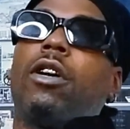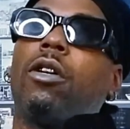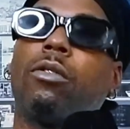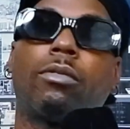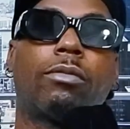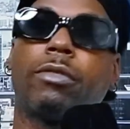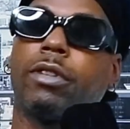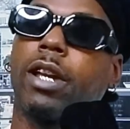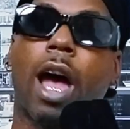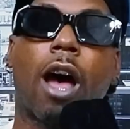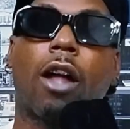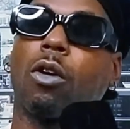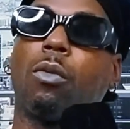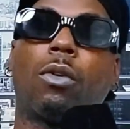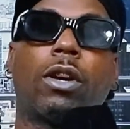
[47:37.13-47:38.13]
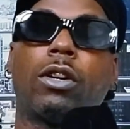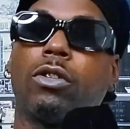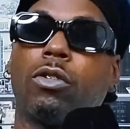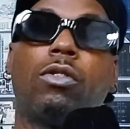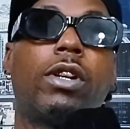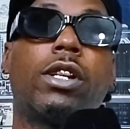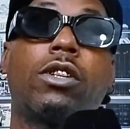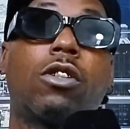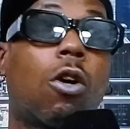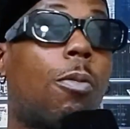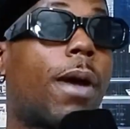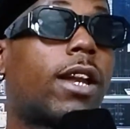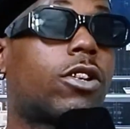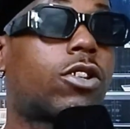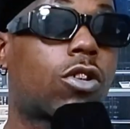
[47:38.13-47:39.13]
y'all don't want to do this, go back to
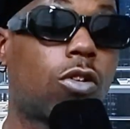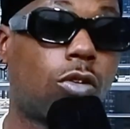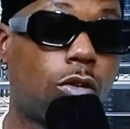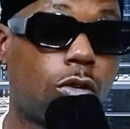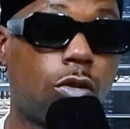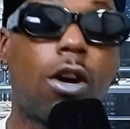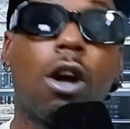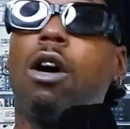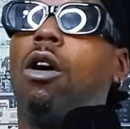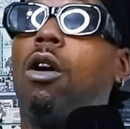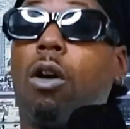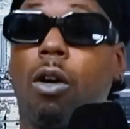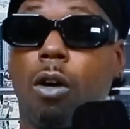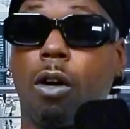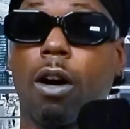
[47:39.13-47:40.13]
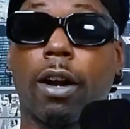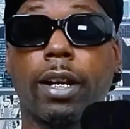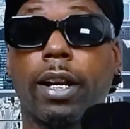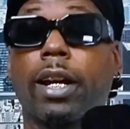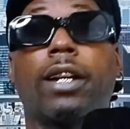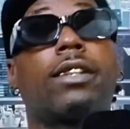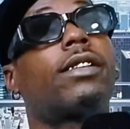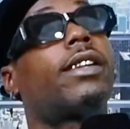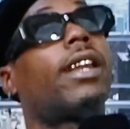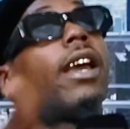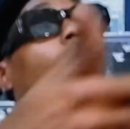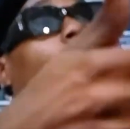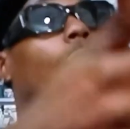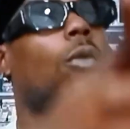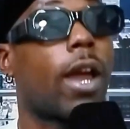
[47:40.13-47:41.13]
school, or nigga stay
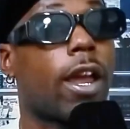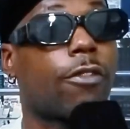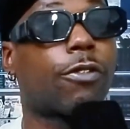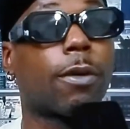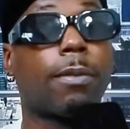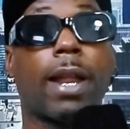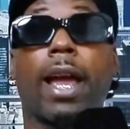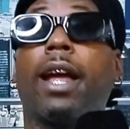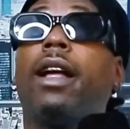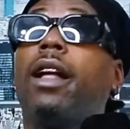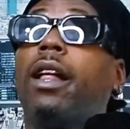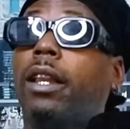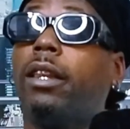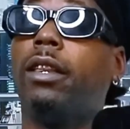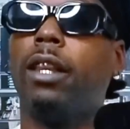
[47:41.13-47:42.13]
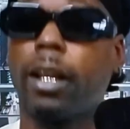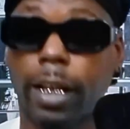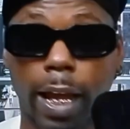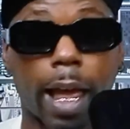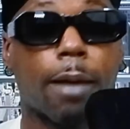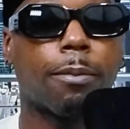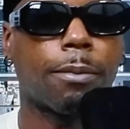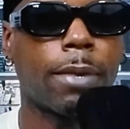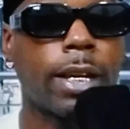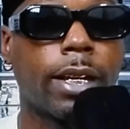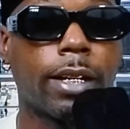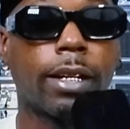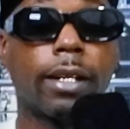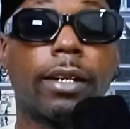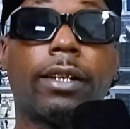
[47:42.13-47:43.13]
away from that. Look at me.
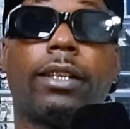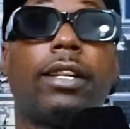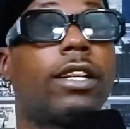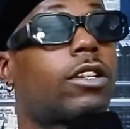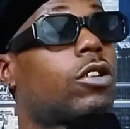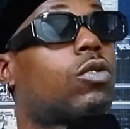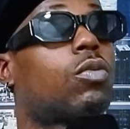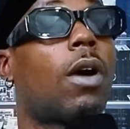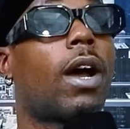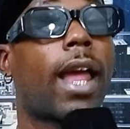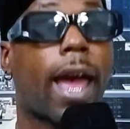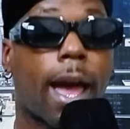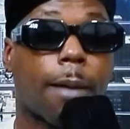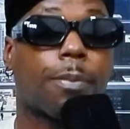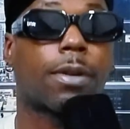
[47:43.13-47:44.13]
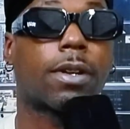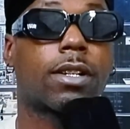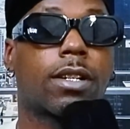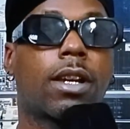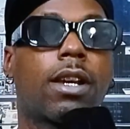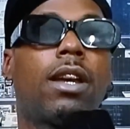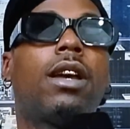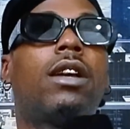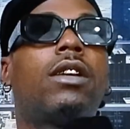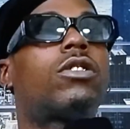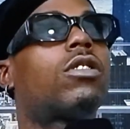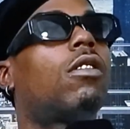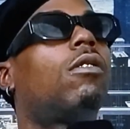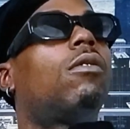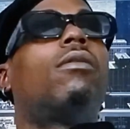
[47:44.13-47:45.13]
This is what happens. So
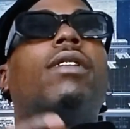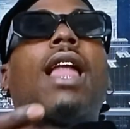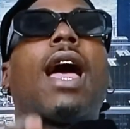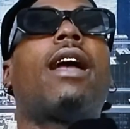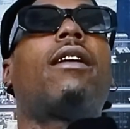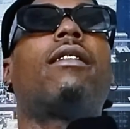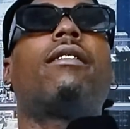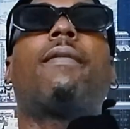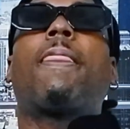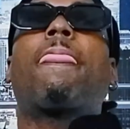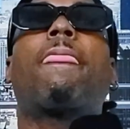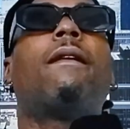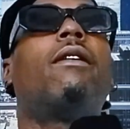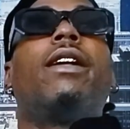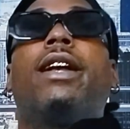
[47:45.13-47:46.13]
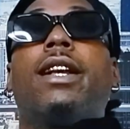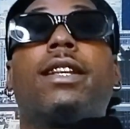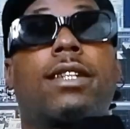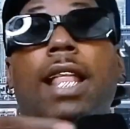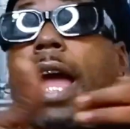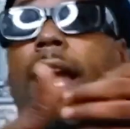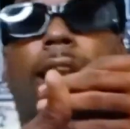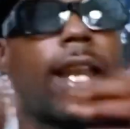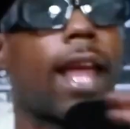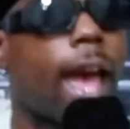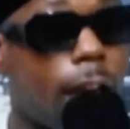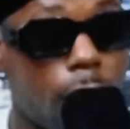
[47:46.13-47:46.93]
like, it's like now,